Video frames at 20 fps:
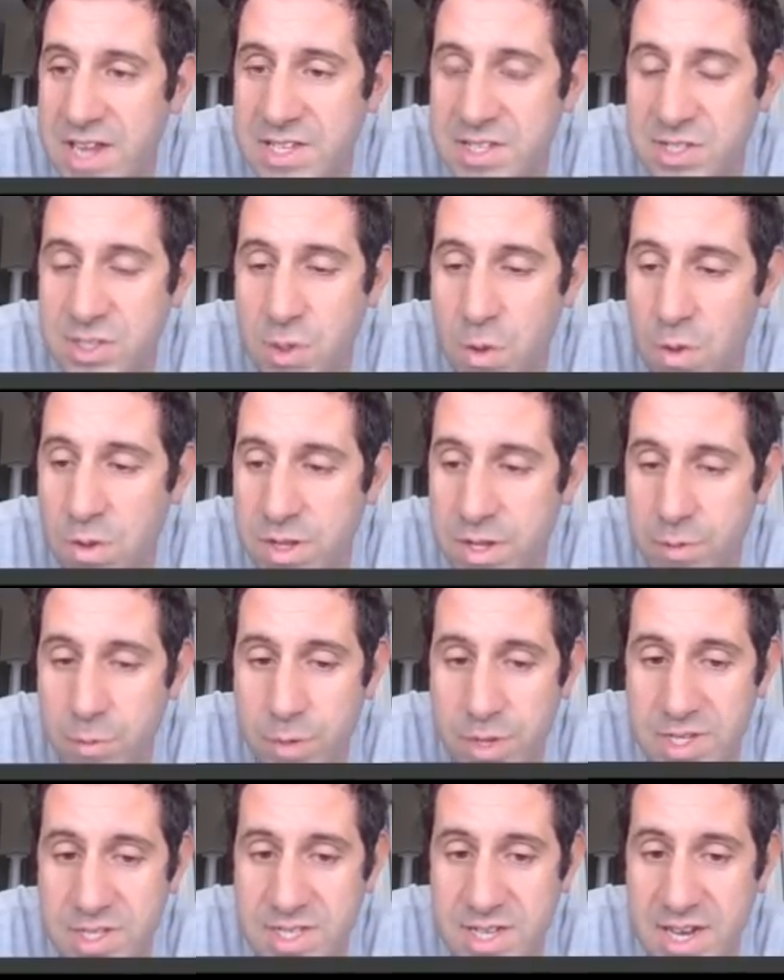that is sold
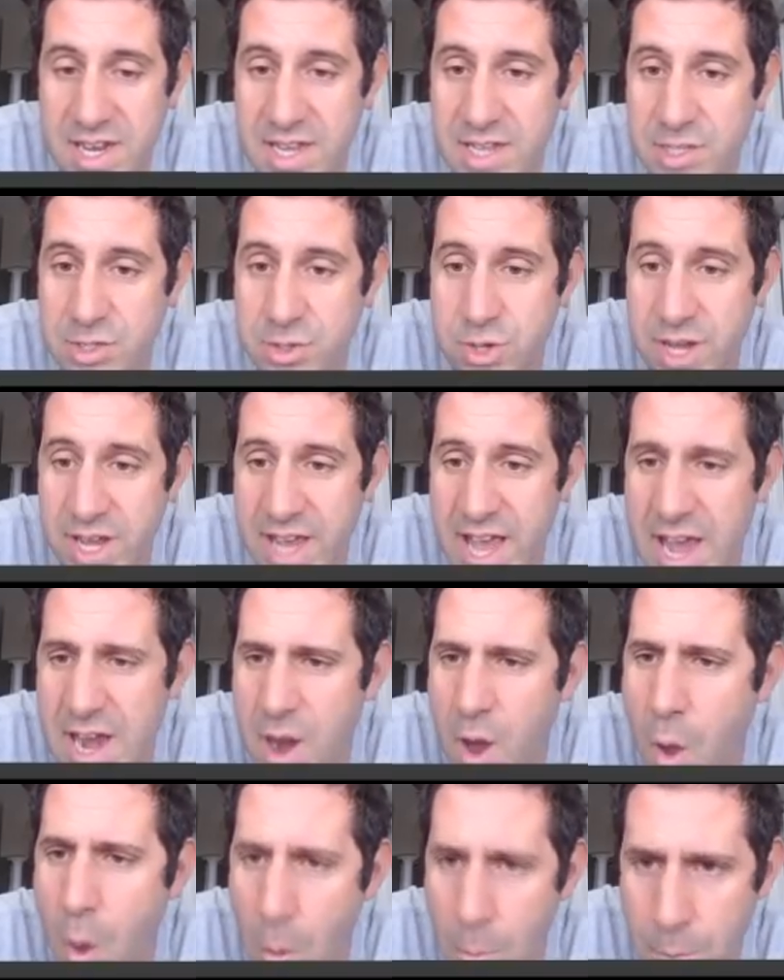in recent history.
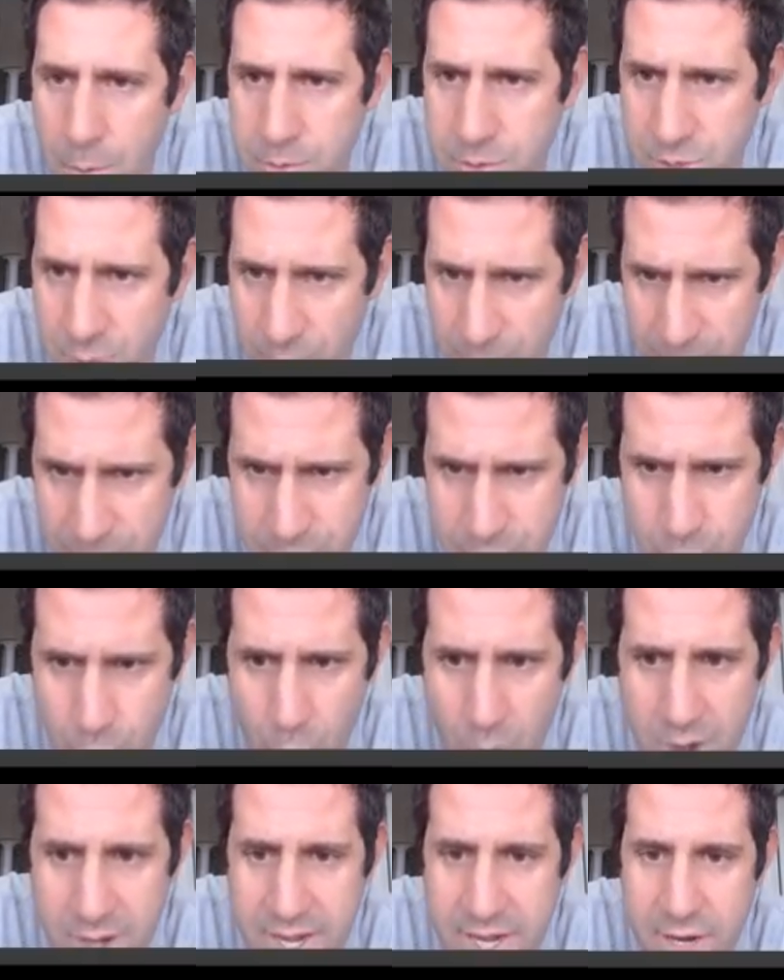Again, almost sold for
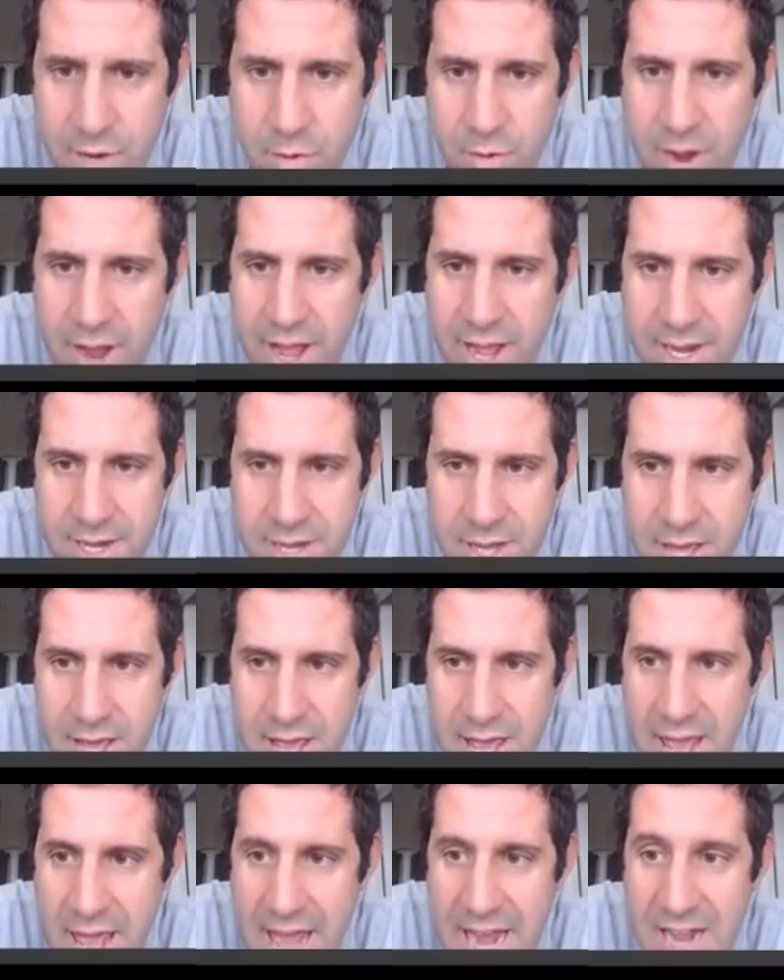20 grand
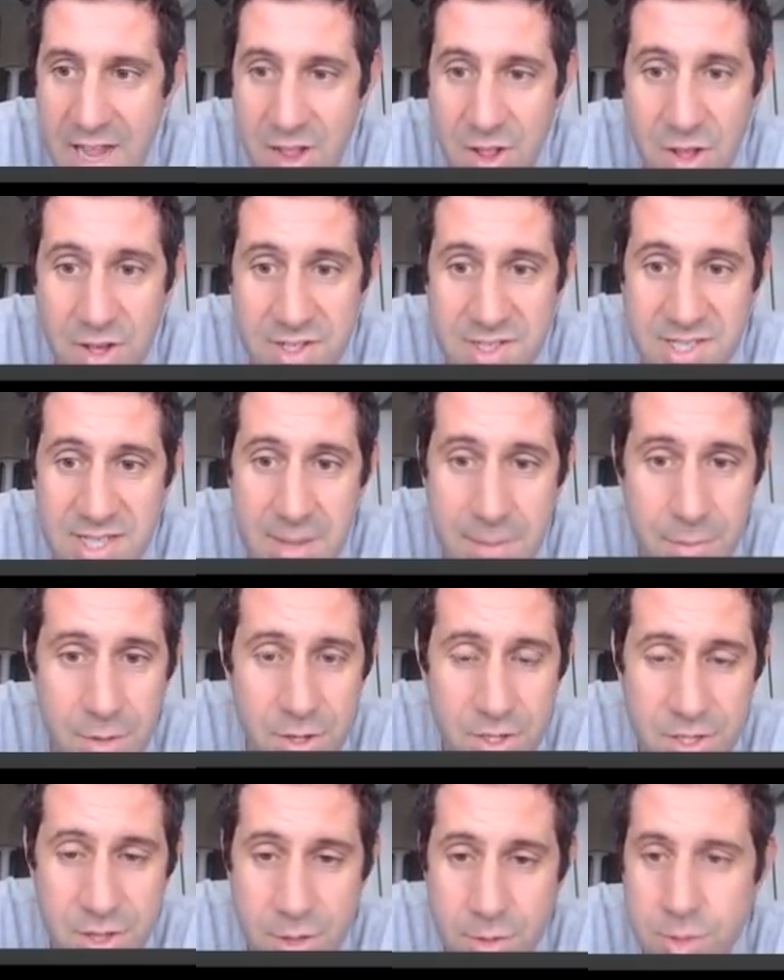and it looks
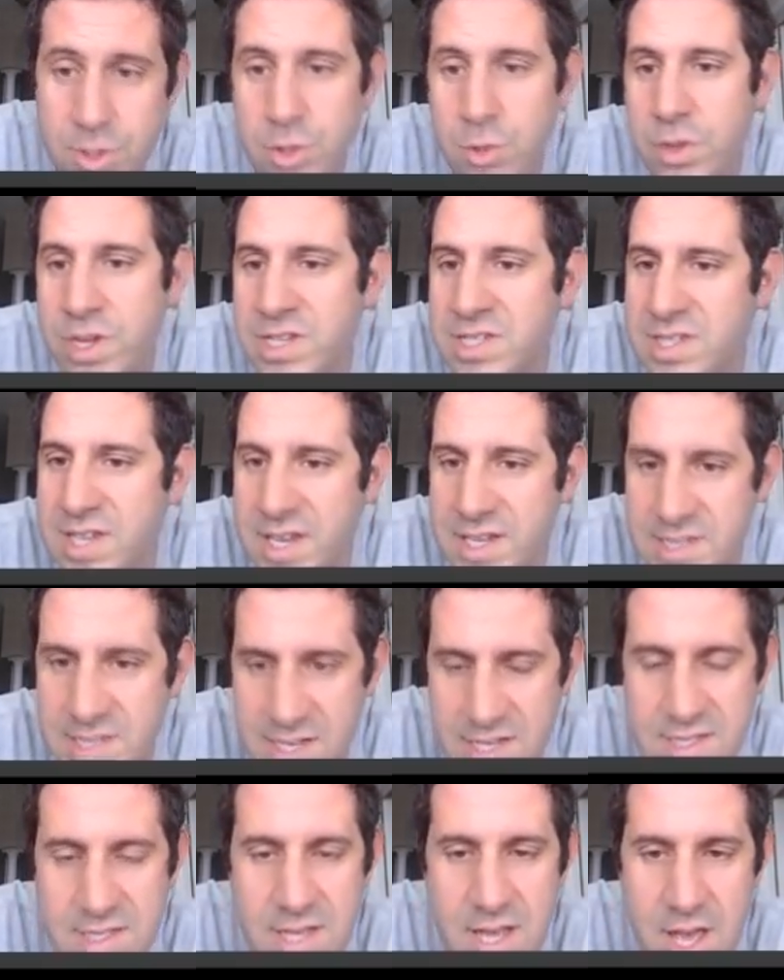similar to those
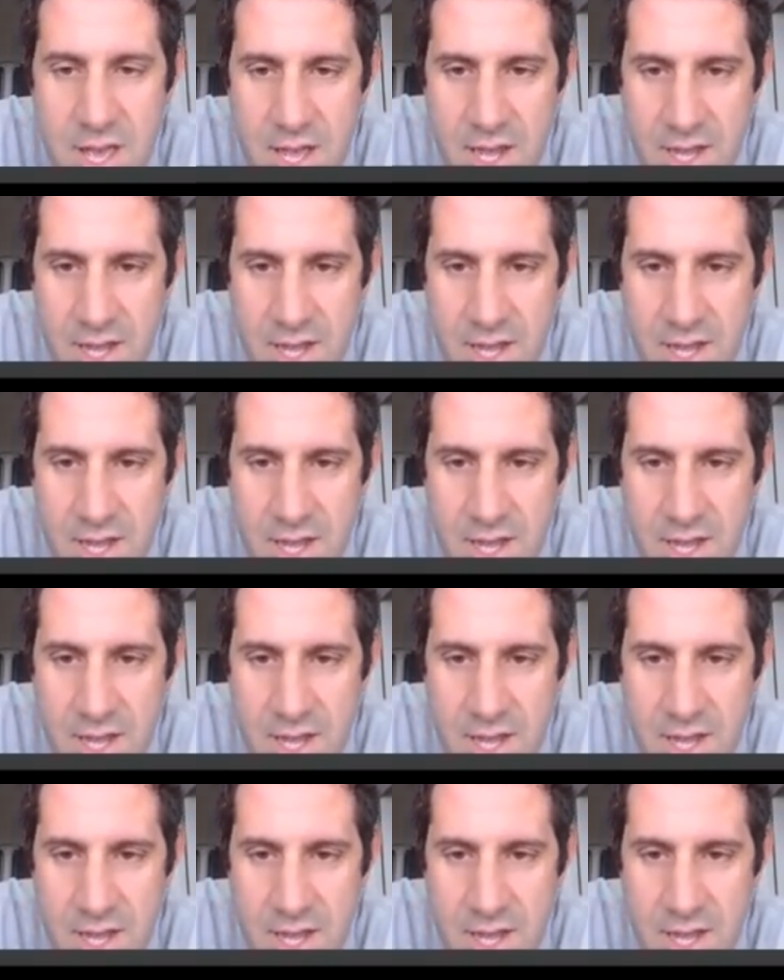360s.